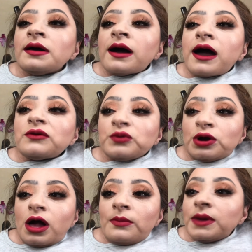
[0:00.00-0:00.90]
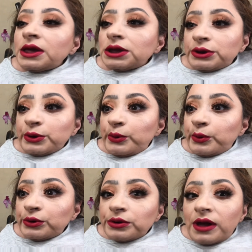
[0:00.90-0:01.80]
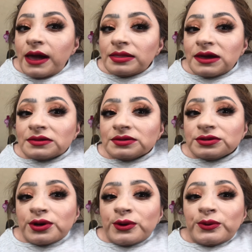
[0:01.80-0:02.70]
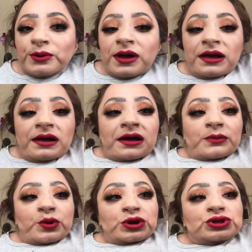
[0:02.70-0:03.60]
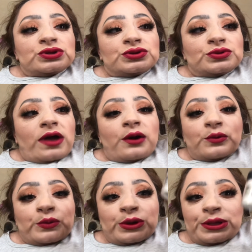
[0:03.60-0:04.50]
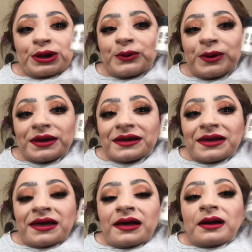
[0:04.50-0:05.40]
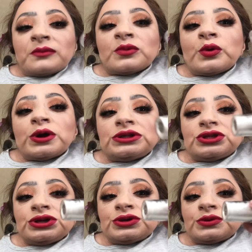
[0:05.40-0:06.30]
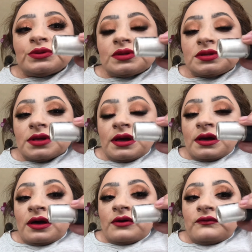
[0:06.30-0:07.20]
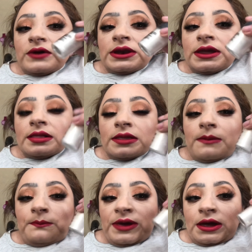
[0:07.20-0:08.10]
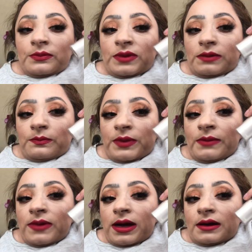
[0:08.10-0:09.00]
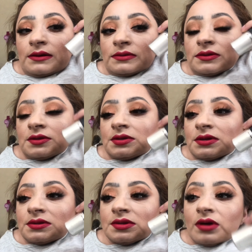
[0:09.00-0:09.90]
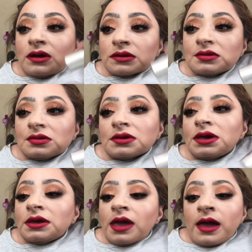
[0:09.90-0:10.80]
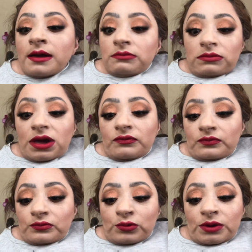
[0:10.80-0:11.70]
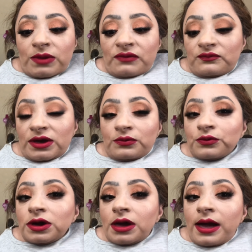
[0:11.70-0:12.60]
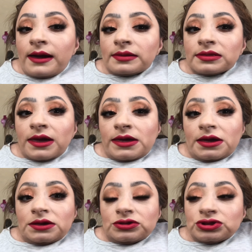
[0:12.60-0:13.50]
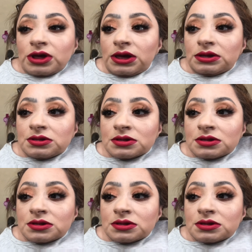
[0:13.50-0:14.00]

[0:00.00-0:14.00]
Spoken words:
I forgot my inner corner highlight. So I'm going to do that really quick. I'm going to use Vanilla Pigment by MAC. This is honestly one of my favorite highlighting shades